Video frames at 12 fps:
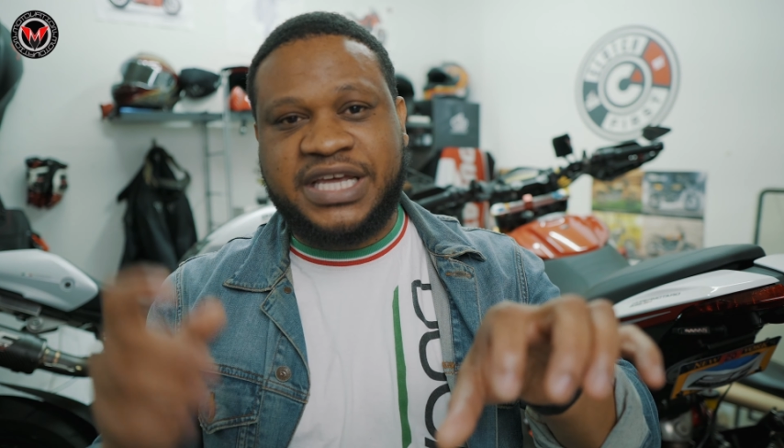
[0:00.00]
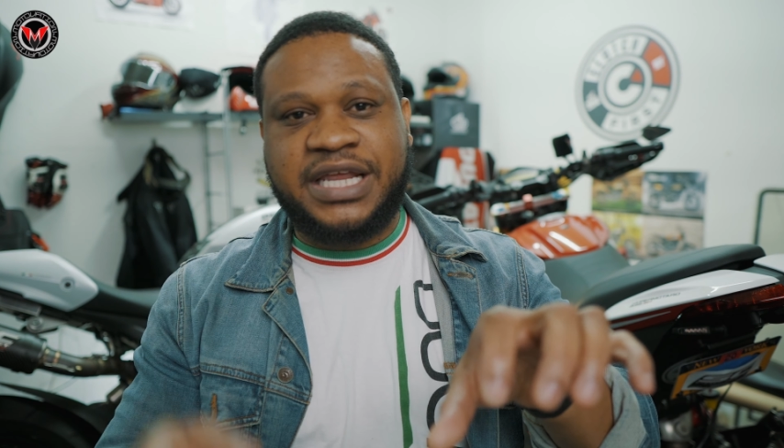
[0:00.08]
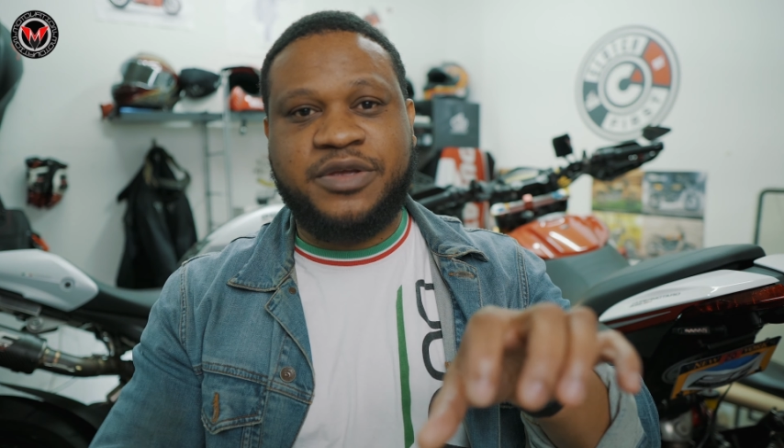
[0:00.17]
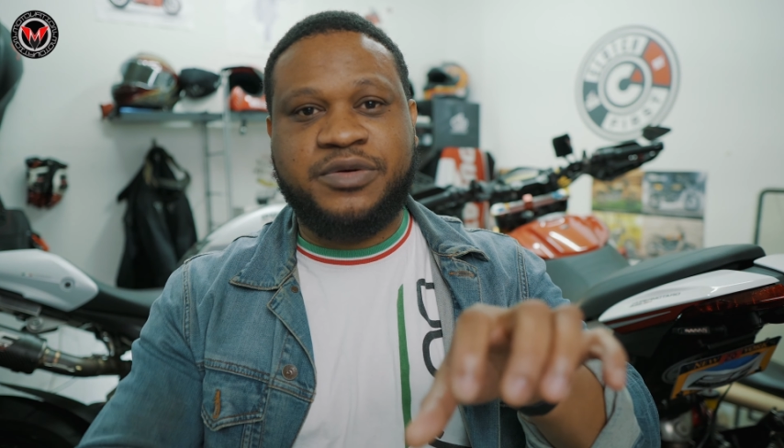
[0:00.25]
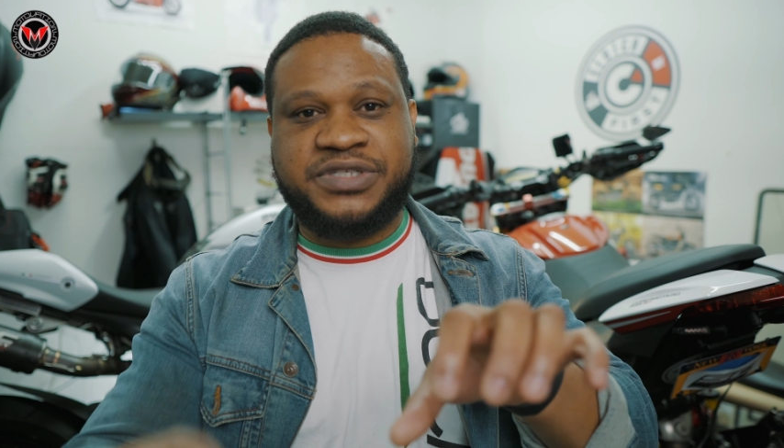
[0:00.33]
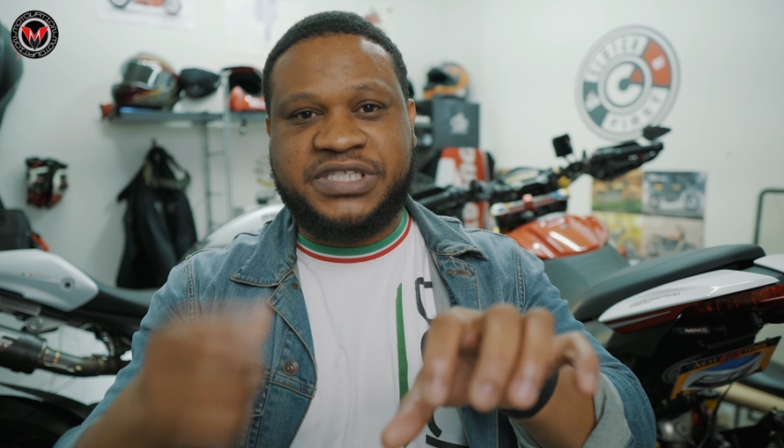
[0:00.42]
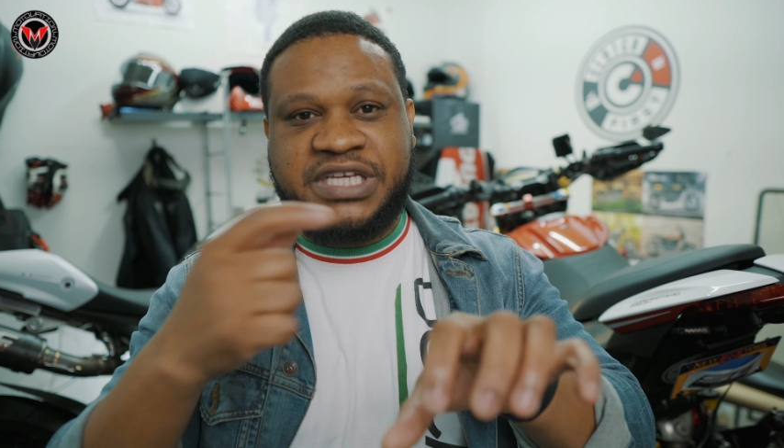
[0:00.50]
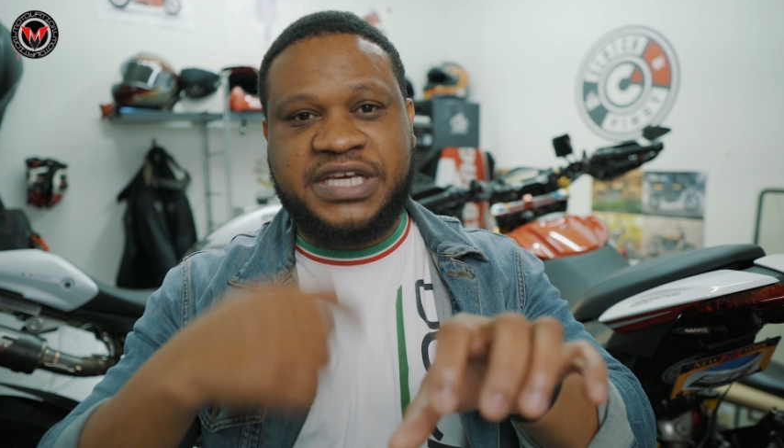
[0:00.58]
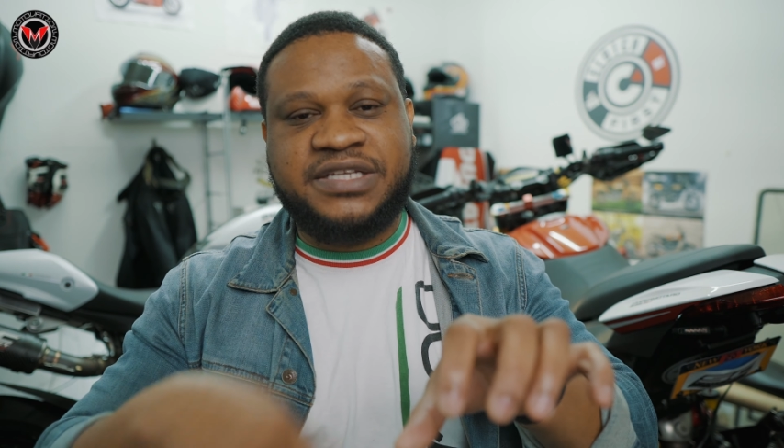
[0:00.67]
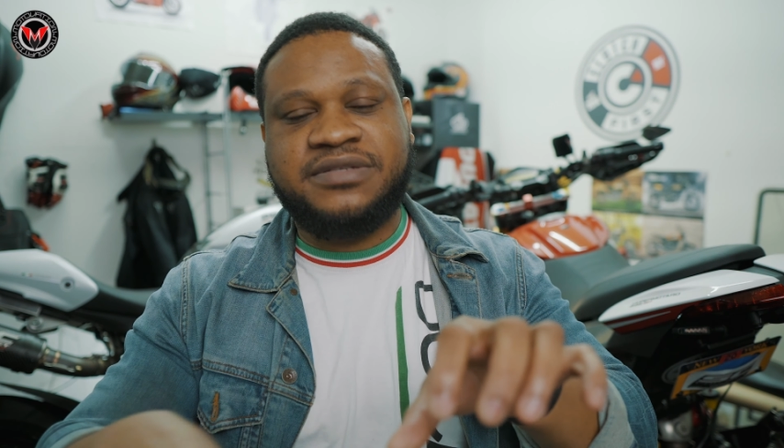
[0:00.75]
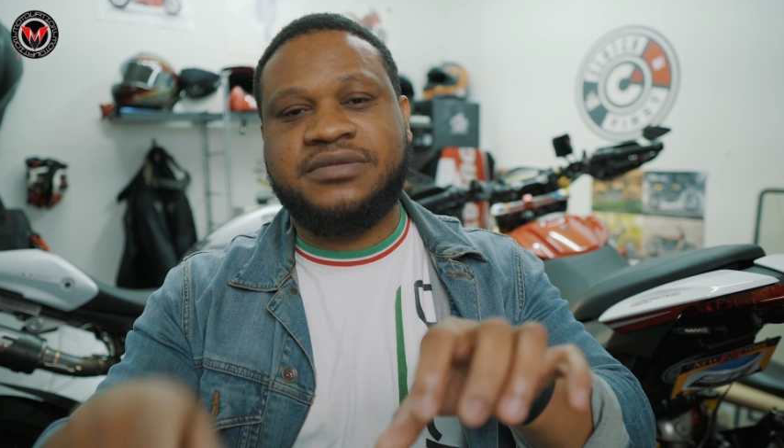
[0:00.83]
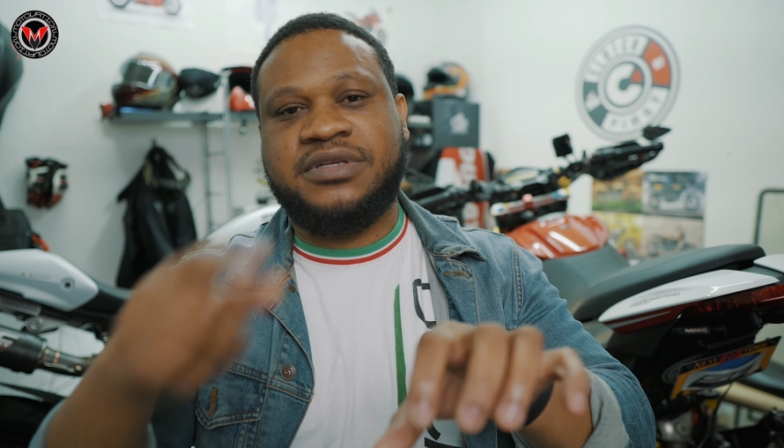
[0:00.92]
and then you're
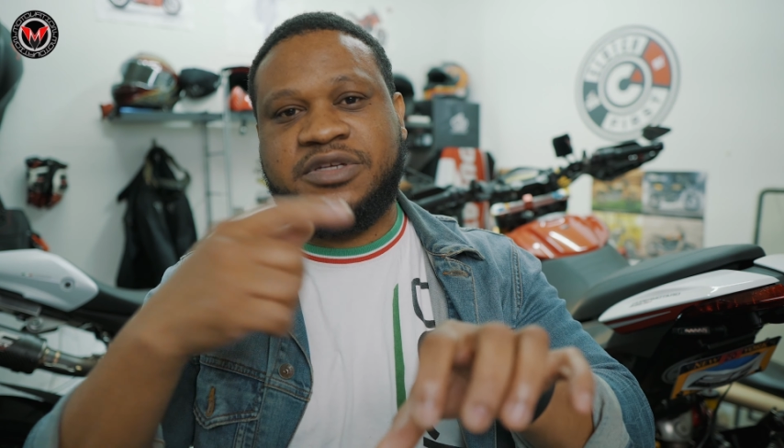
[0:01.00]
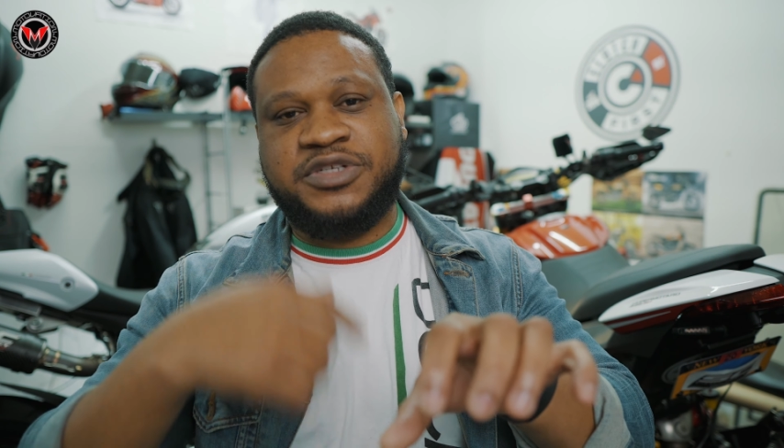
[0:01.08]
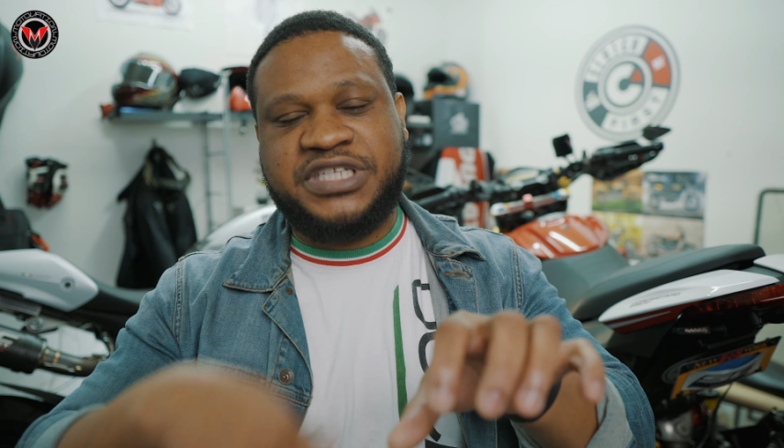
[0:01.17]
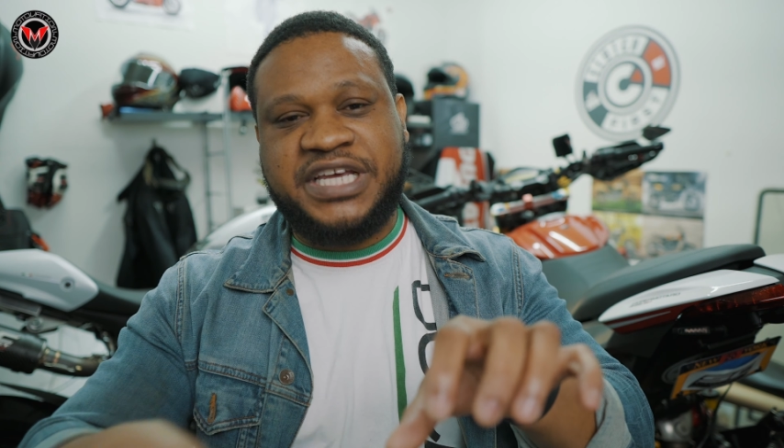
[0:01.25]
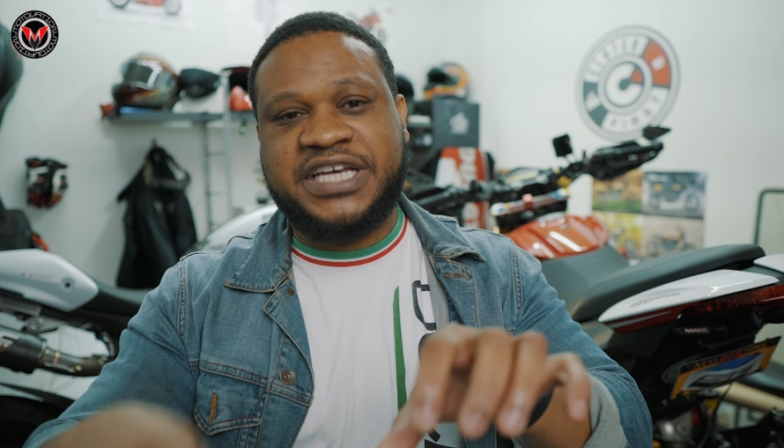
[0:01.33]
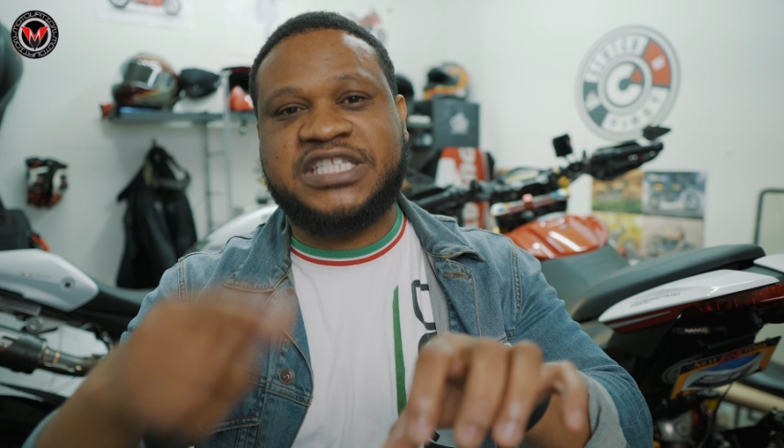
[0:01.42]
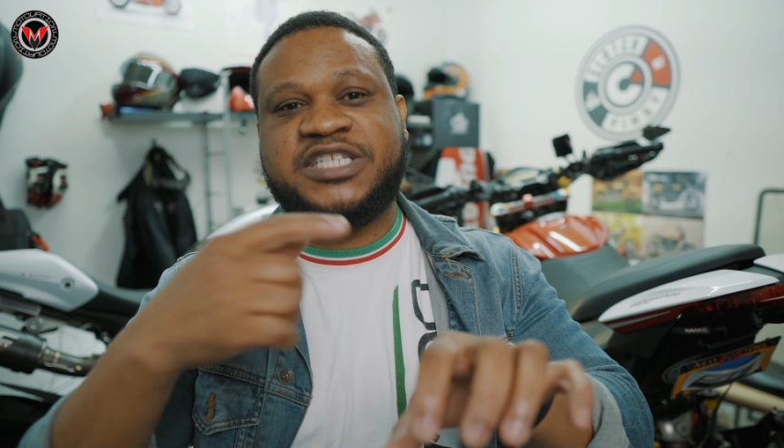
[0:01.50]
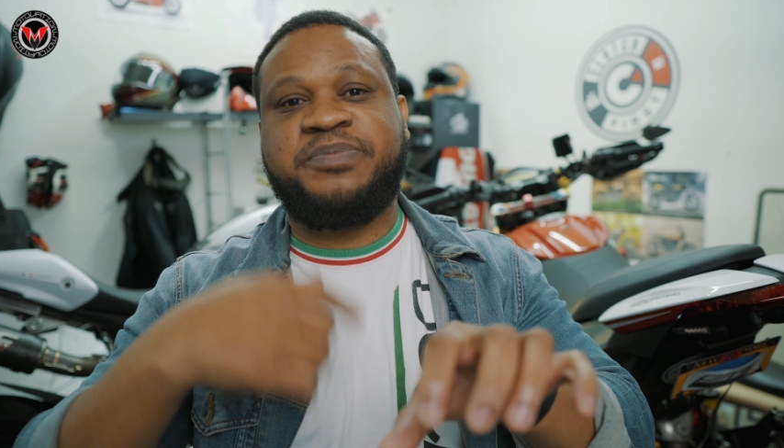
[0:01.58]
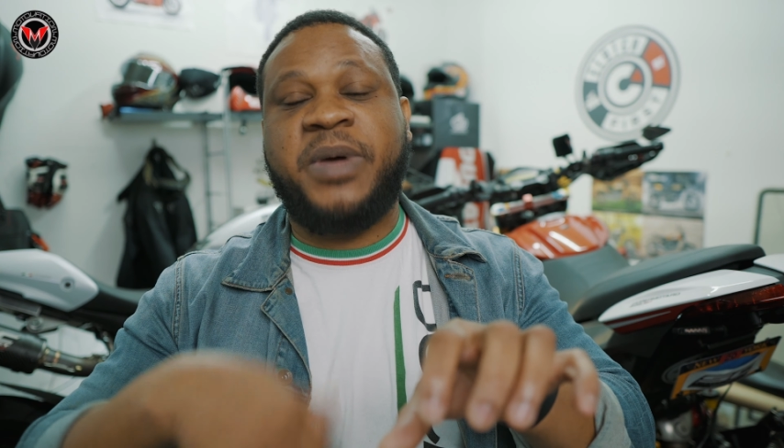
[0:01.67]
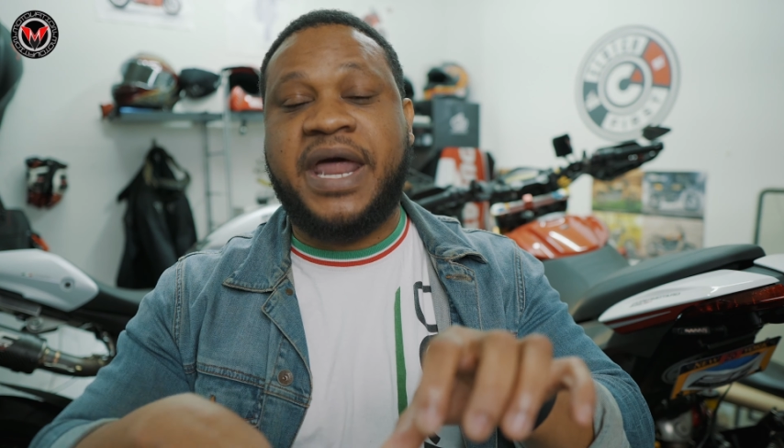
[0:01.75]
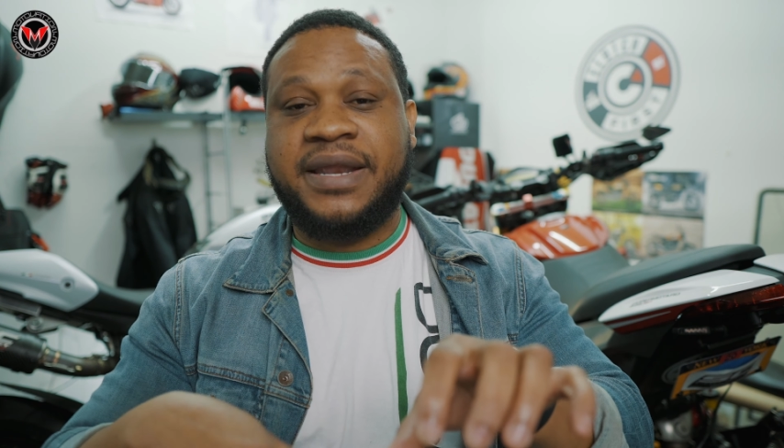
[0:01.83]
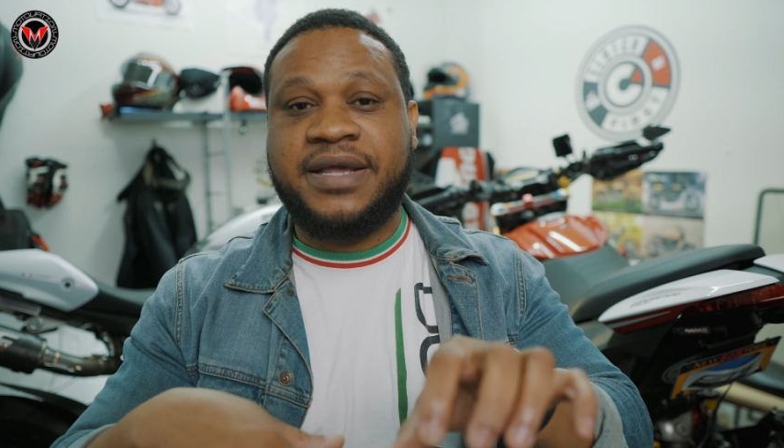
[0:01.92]
seeing it
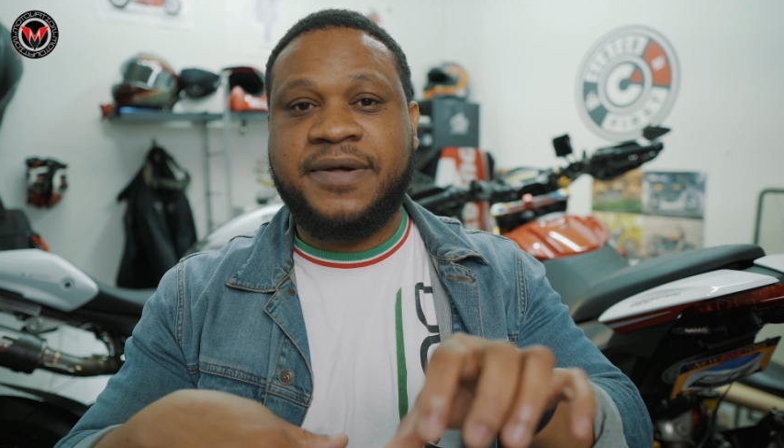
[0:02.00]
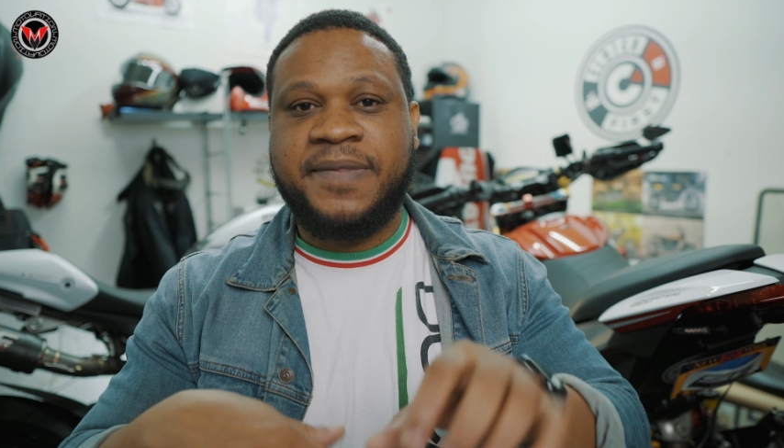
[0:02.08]
spin.